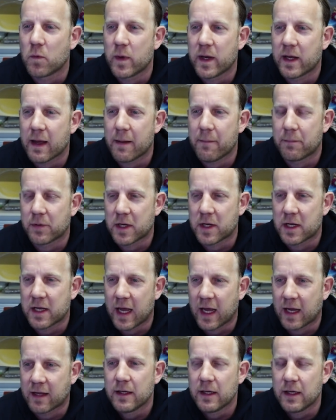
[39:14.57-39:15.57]
we can
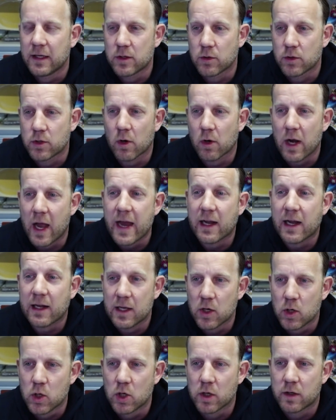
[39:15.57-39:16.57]
predict your
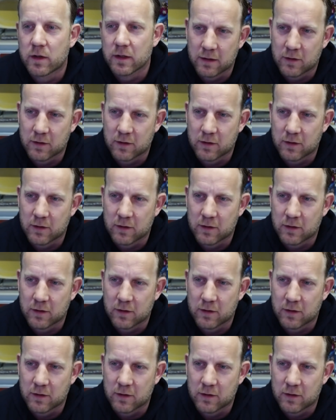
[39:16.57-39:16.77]
likelihood